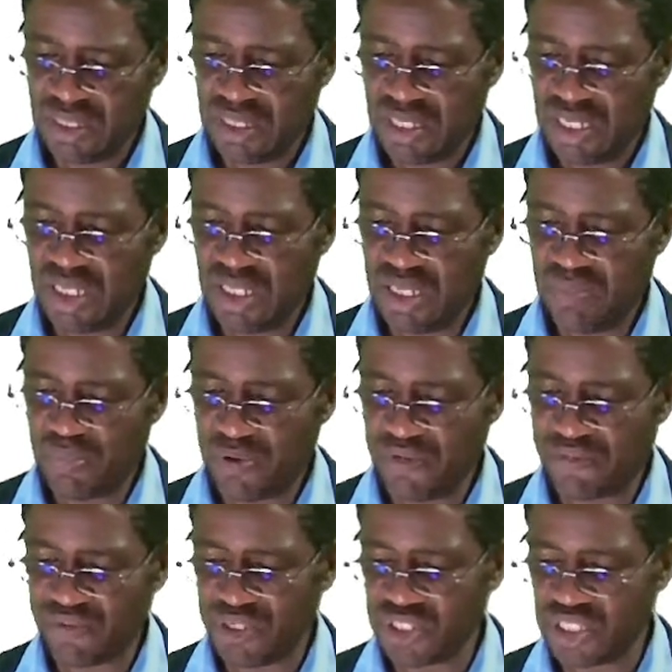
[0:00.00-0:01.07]
in the
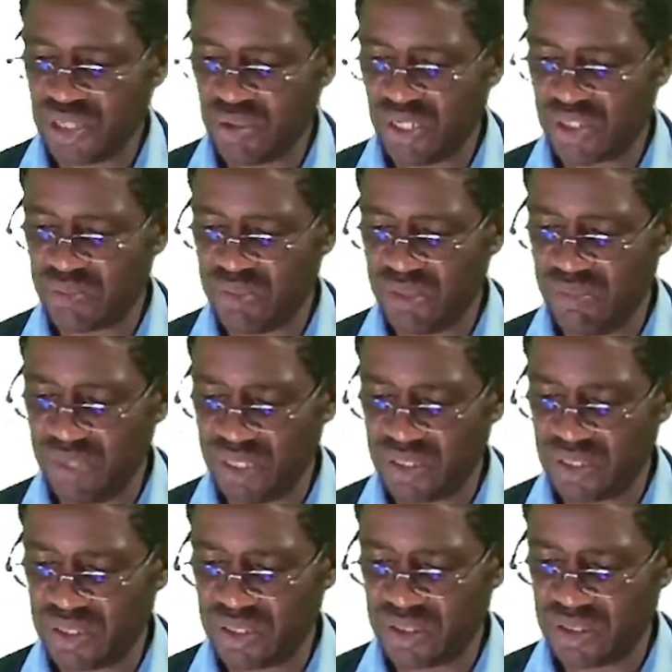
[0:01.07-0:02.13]
preference shareholders
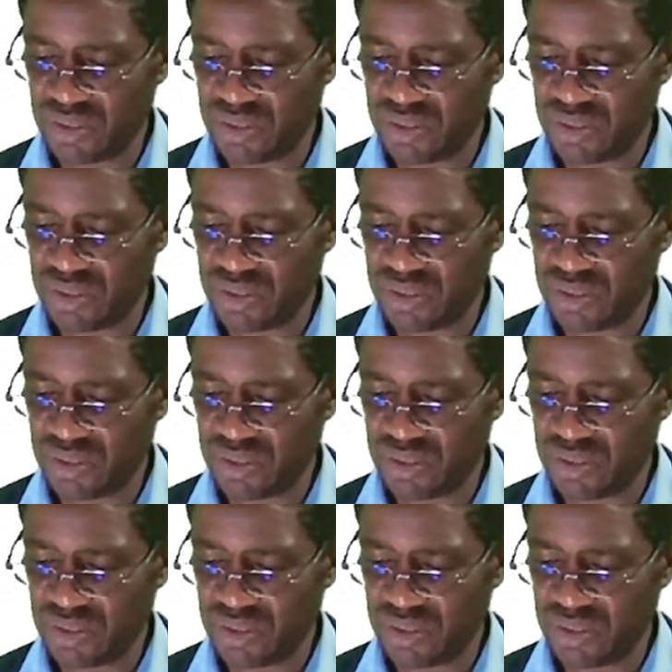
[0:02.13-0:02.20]
members.